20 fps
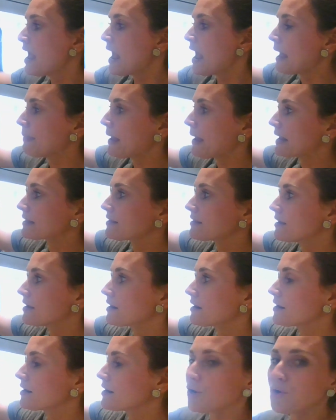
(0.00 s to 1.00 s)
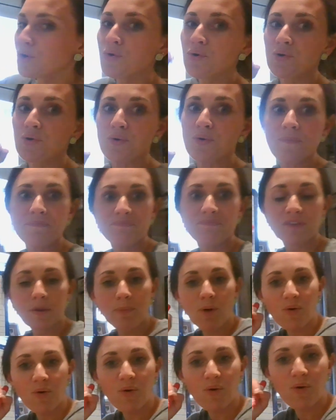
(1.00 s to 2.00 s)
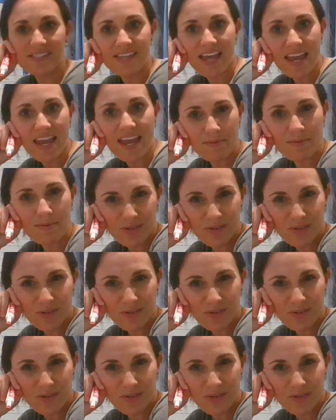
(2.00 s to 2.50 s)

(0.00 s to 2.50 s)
And then here, oh, they're both the same.